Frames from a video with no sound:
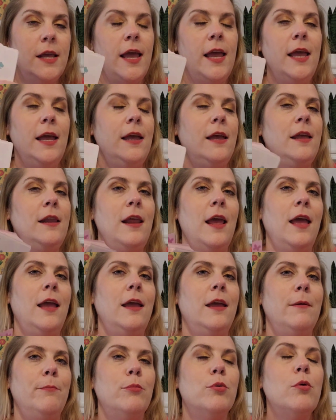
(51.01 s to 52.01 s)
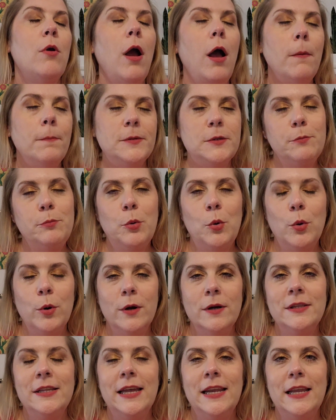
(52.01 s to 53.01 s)
and a prompt
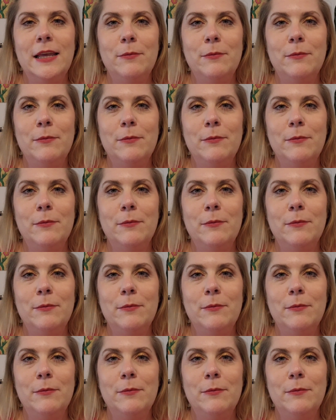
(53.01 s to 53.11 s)
board that